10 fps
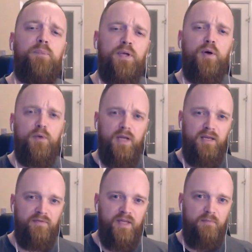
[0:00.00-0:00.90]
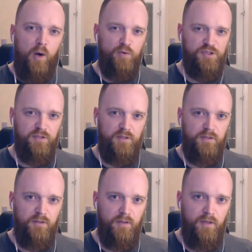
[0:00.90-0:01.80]
purity of the emotion
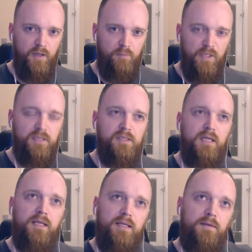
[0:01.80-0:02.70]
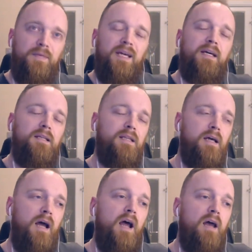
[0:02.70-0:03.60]
because
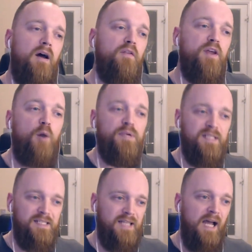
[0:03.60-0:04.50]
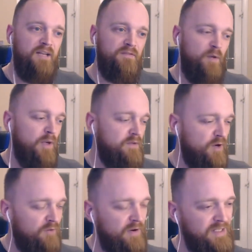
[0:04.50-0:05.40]
uh, on the opposite side of it, where you've
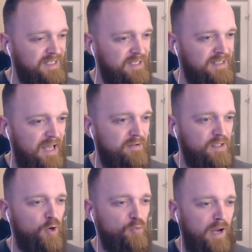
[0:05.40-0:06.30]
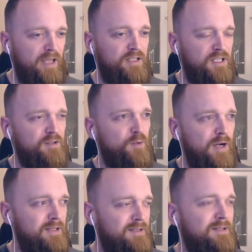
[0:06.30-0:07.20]
got a very, de- you know, rage. I don't know,
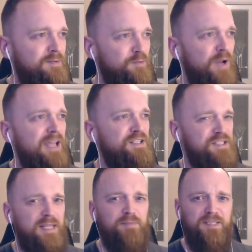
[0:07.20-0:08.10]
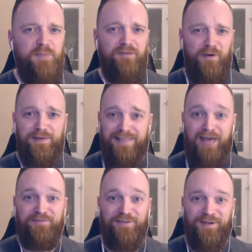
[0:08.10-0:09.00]
like rage seems to be a very
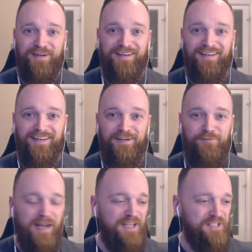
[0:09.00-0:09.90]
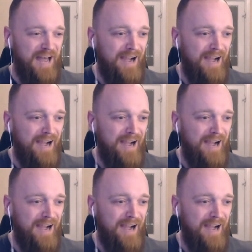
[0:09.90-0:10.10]
definite rage and